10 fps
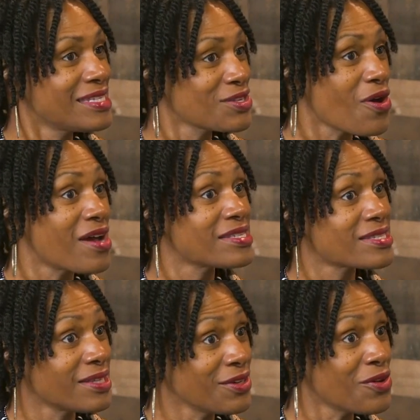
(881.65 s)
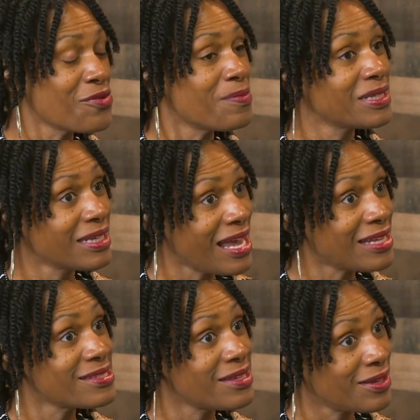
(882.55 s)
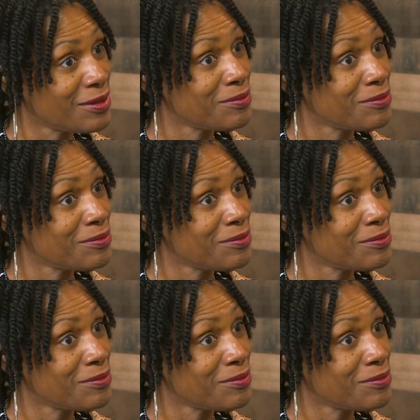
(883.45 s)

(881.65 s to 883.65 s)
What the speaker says: It's called Single But Not Dumb.